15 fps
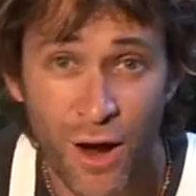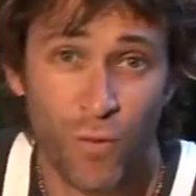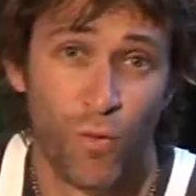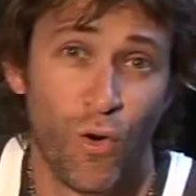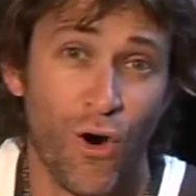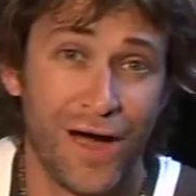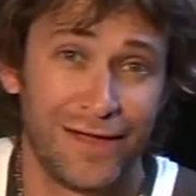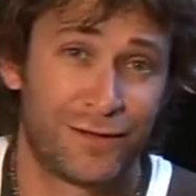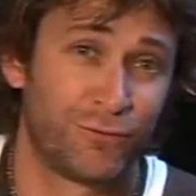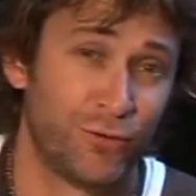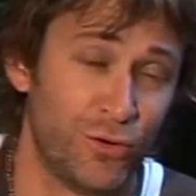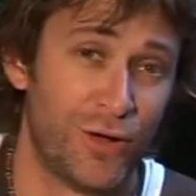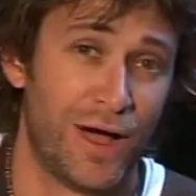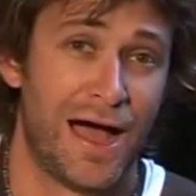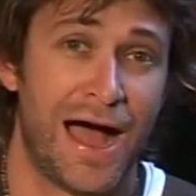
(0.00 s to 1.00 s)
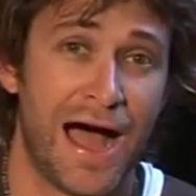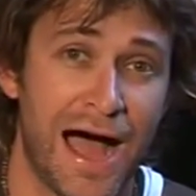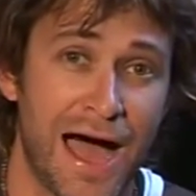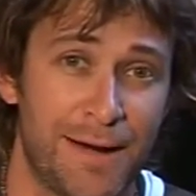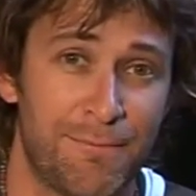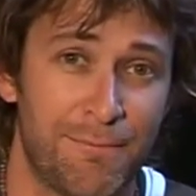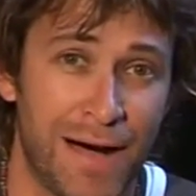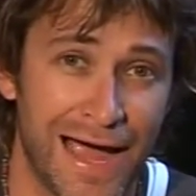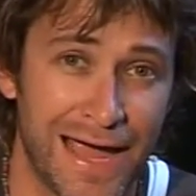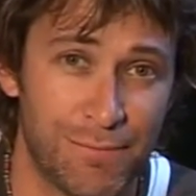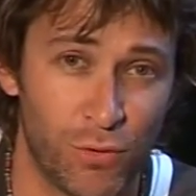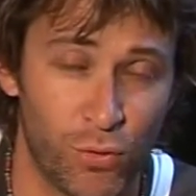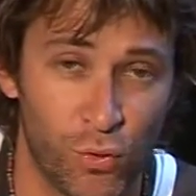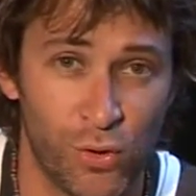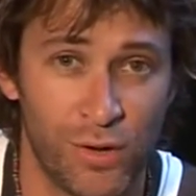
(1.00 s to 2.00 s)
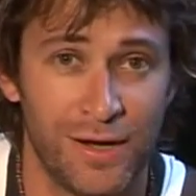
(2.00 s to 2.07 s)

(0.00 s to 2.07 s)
right through to Aunt Mabel.